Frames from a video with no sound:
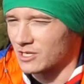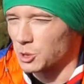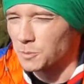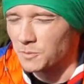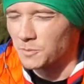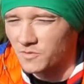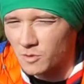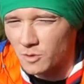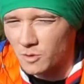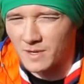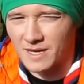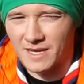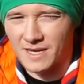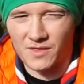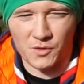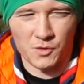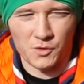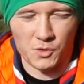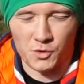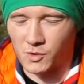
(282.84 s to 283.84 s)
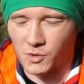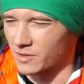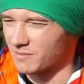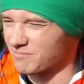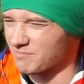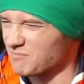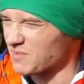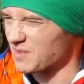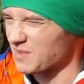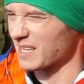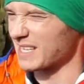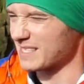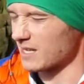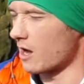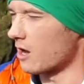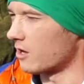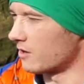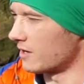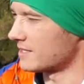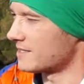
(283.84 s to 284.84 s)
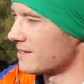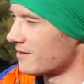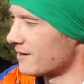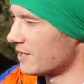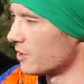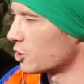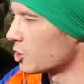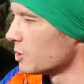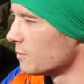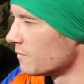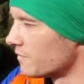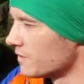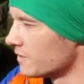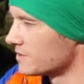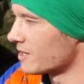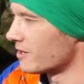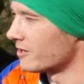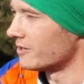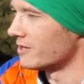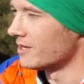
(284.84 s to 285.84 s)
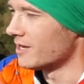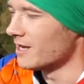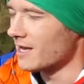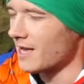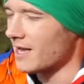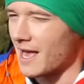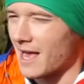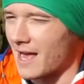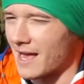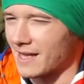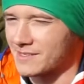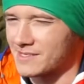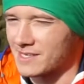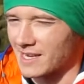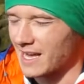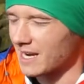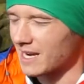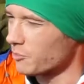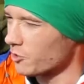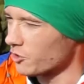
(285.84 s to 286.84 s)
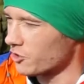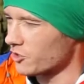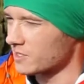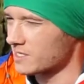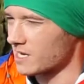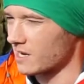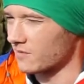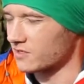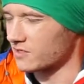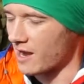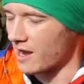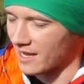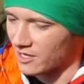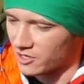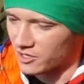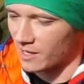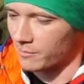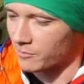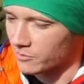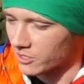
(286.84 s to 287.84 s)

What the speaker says: comfortable with, or things that aren't necessarily in your comfort zone. And to kind of push yourself to go, actually, I'm